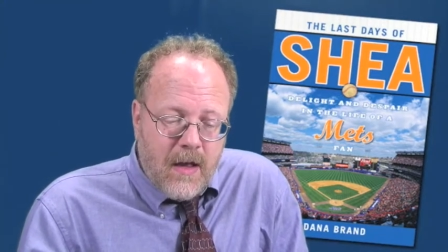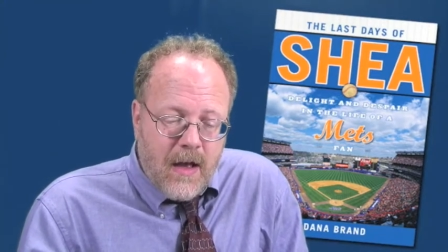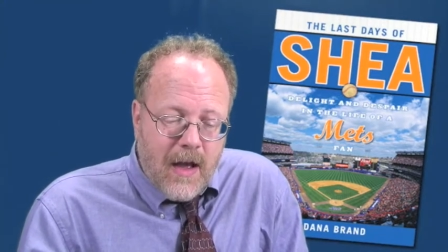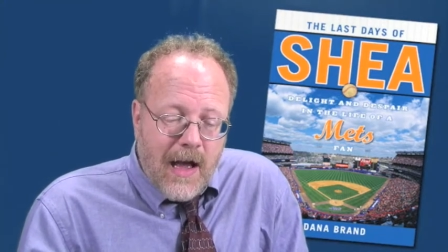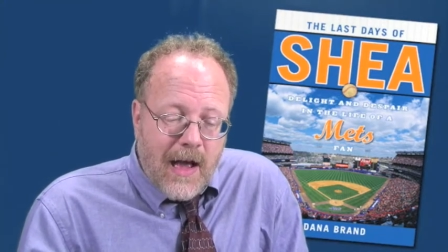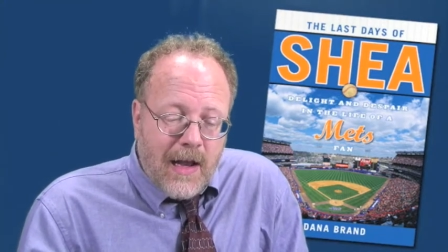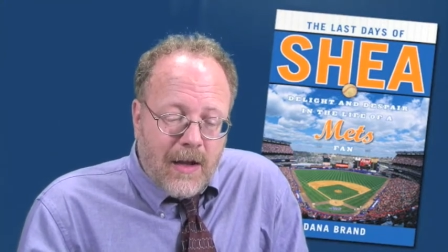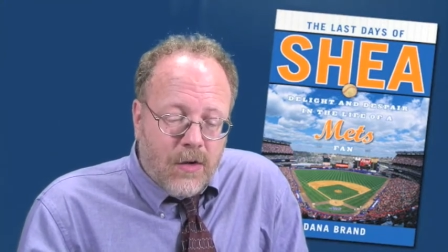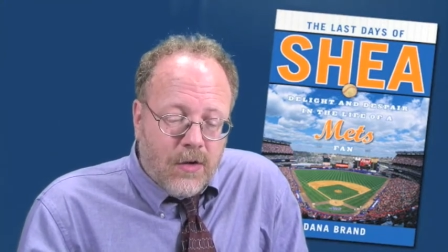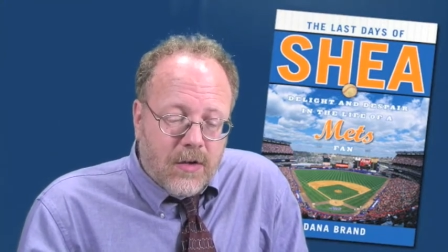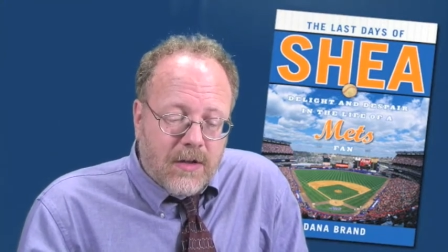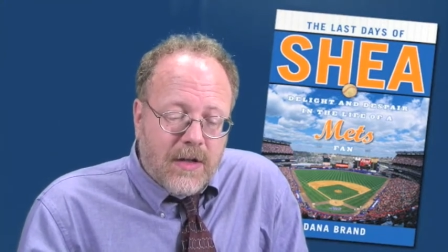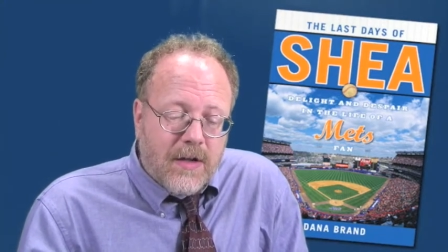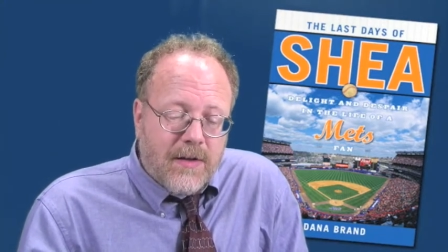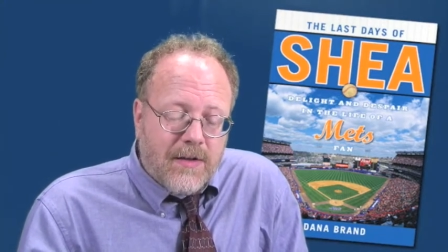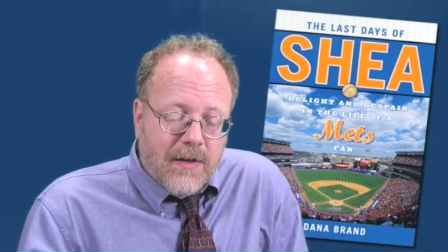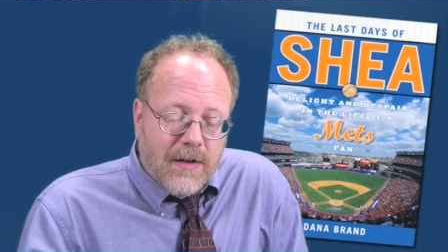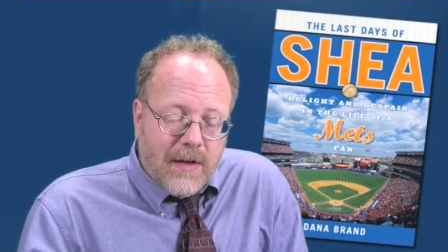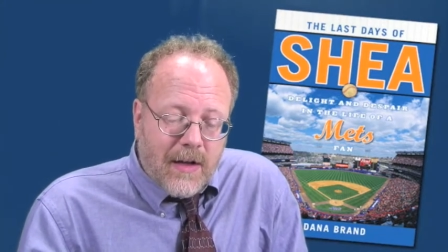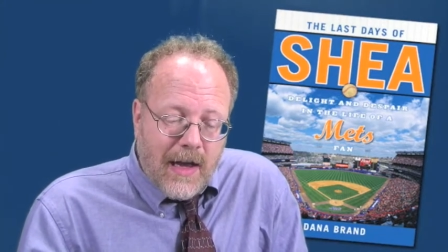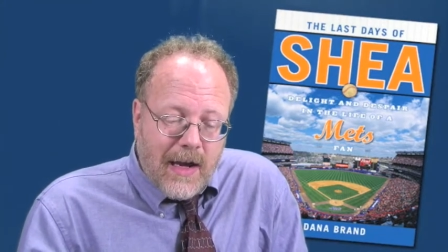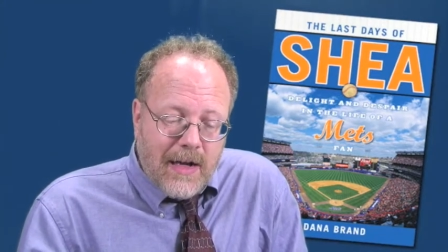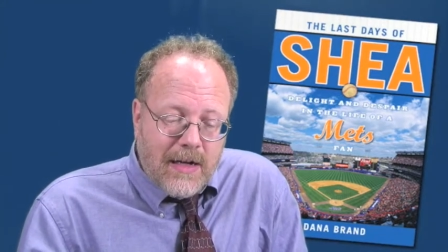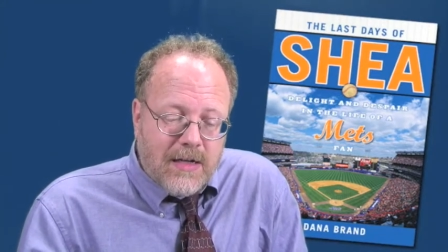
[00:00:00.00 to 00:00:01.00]
I looked at the
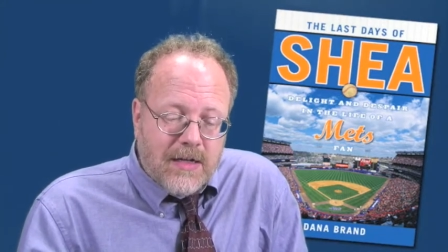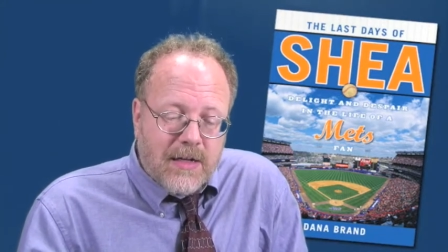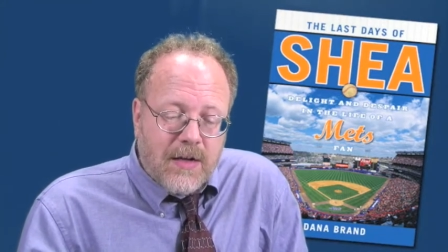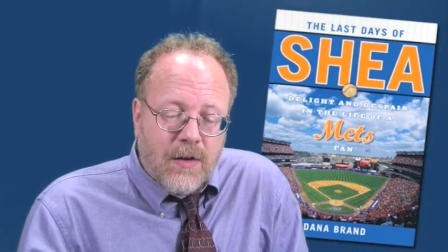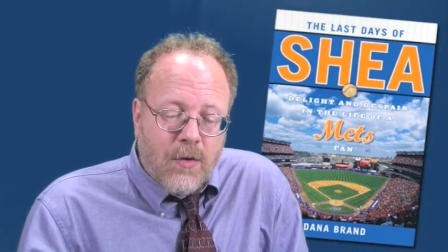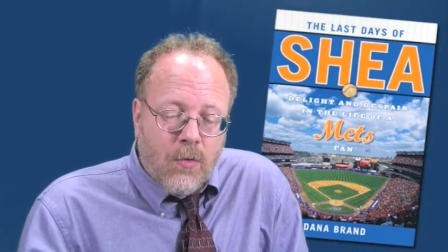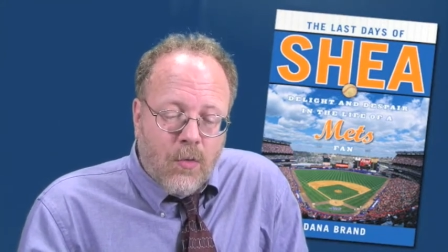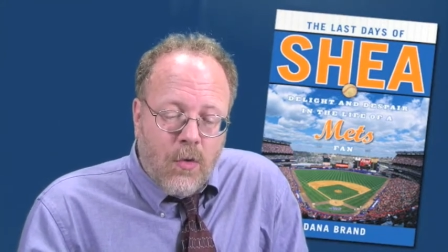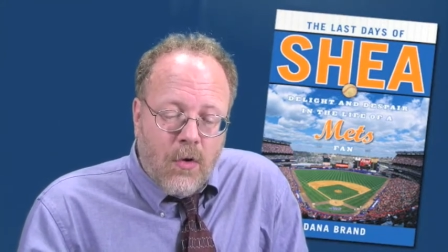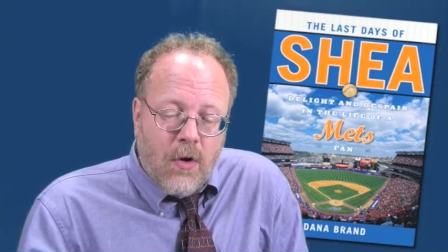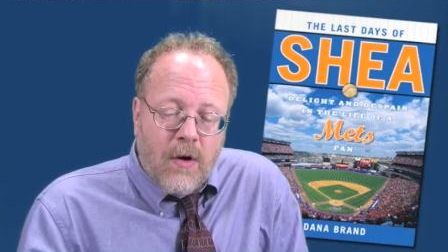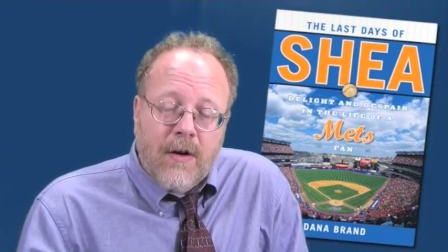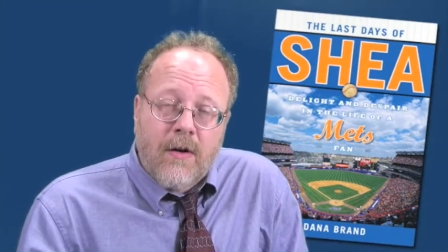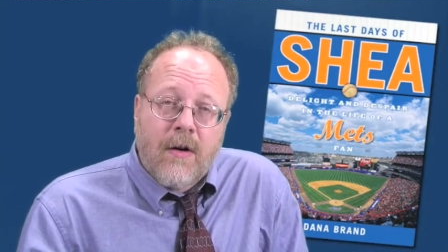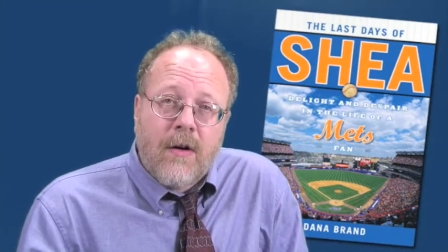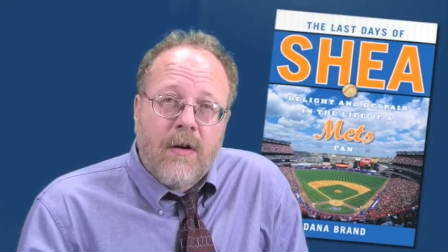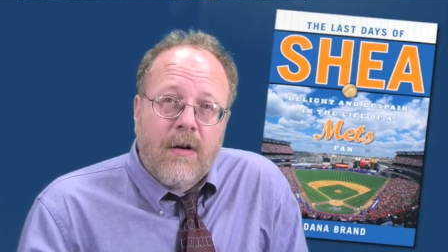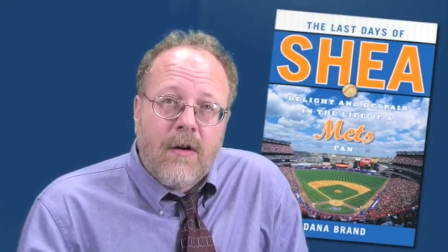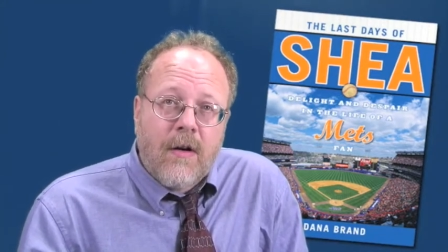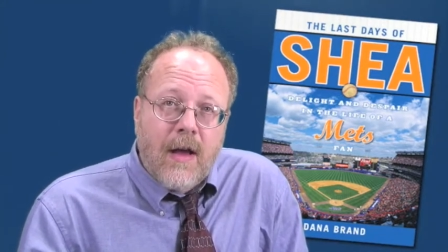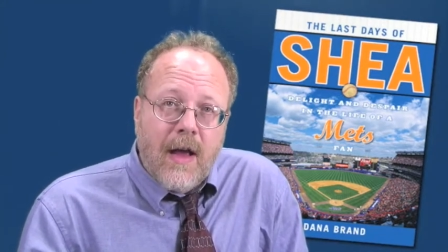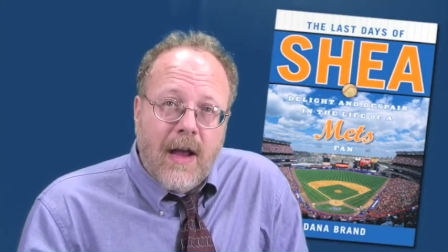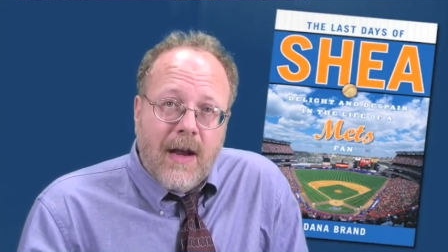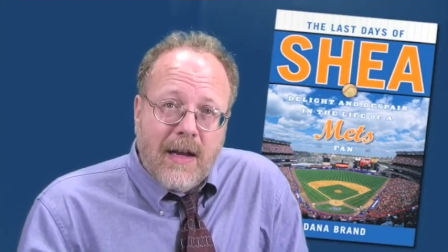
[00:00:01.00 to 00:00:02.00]
lights in the water
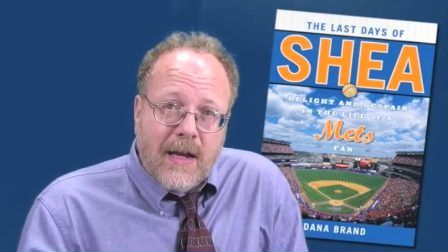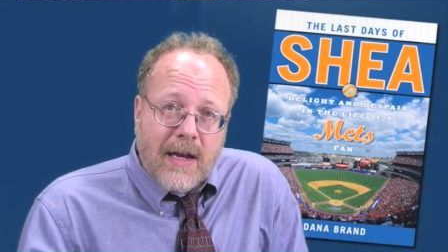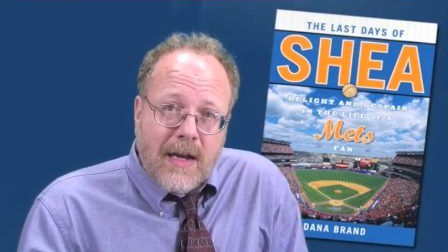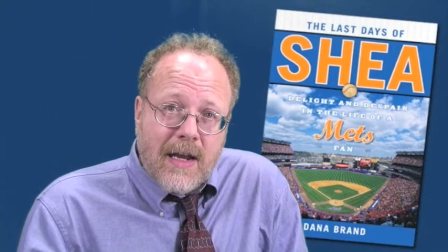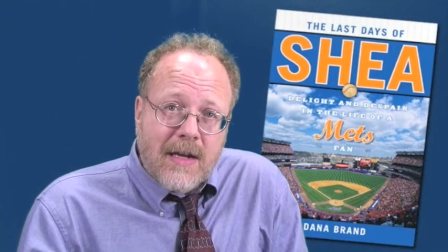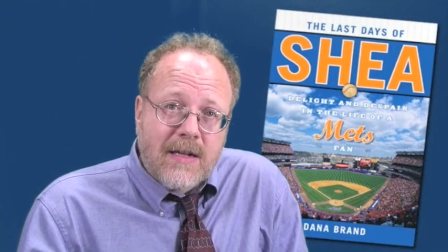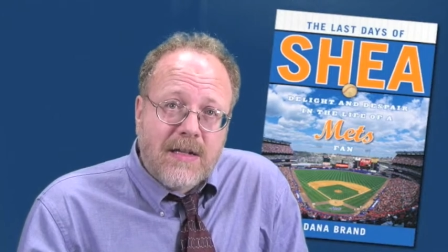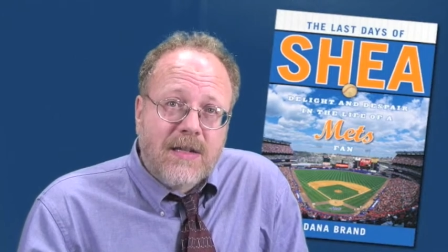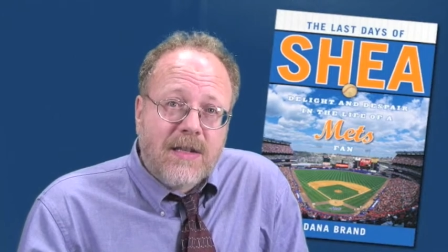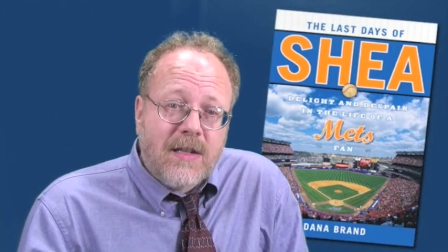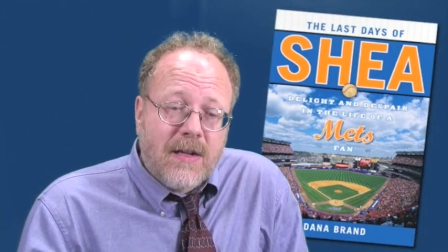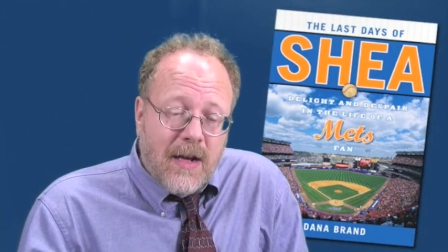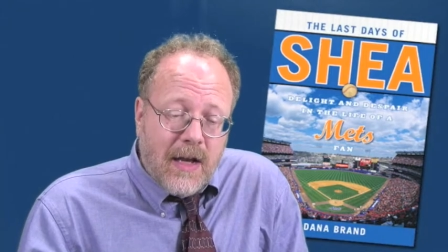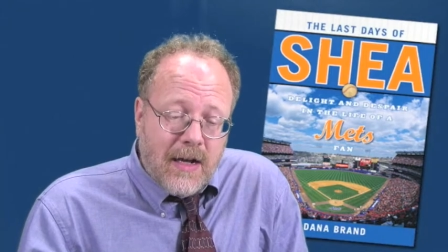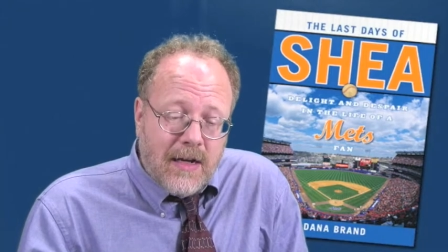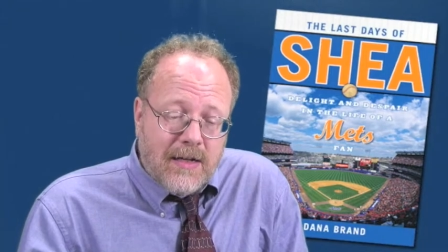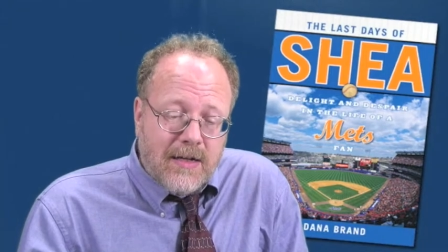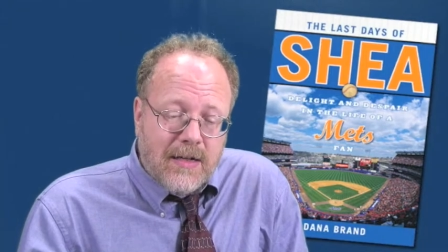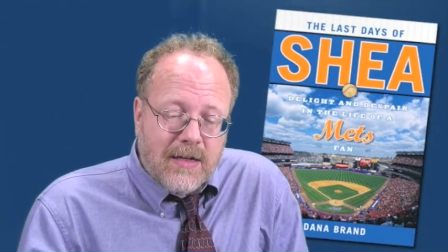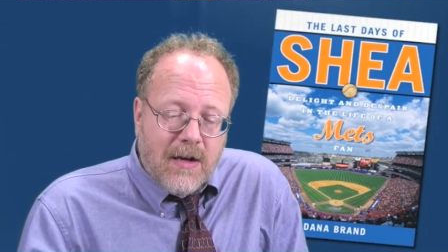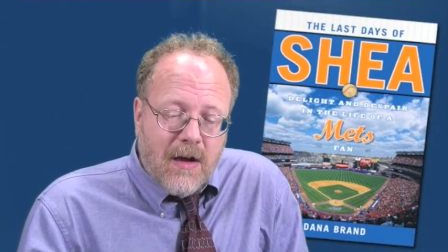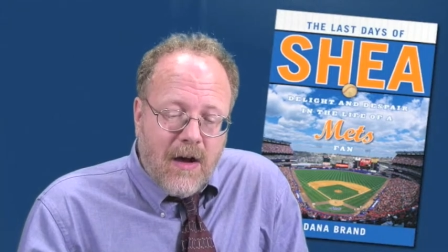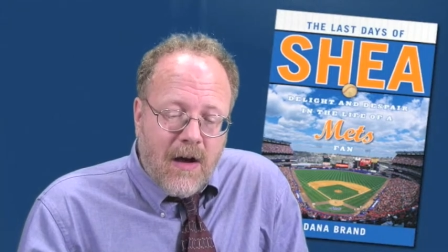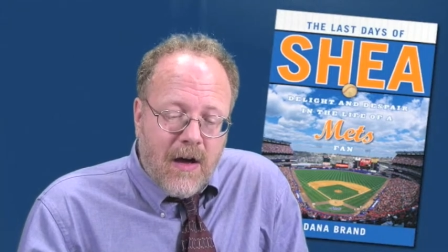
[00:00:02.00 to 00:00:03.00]
and against the night
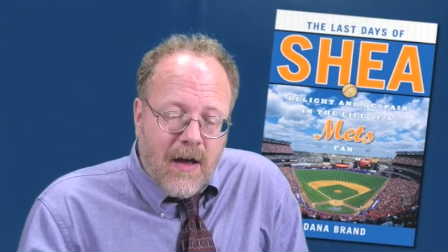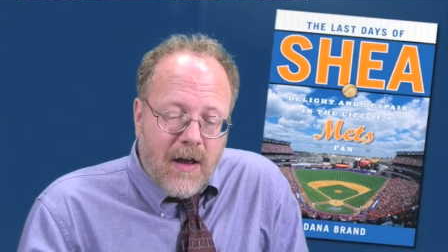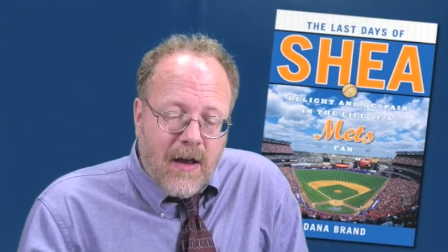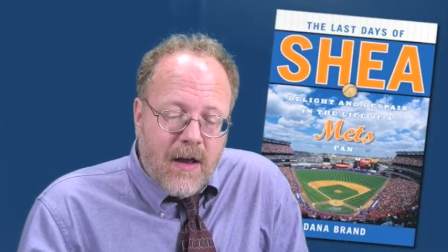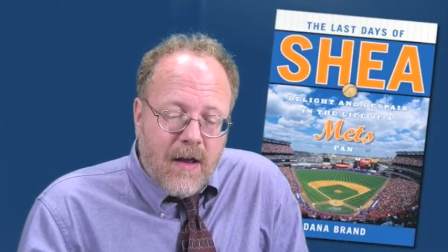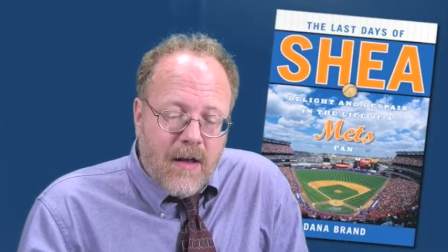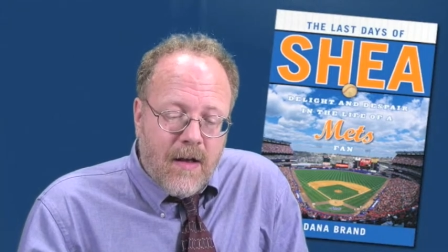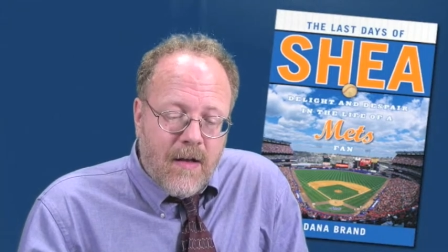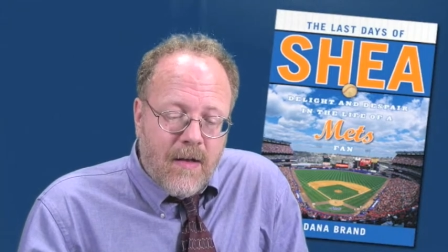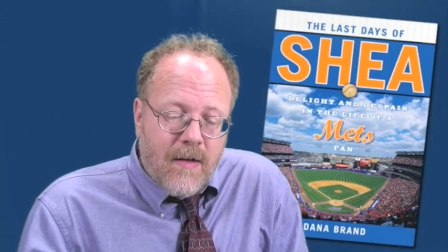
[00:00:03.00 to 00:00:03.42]
sky.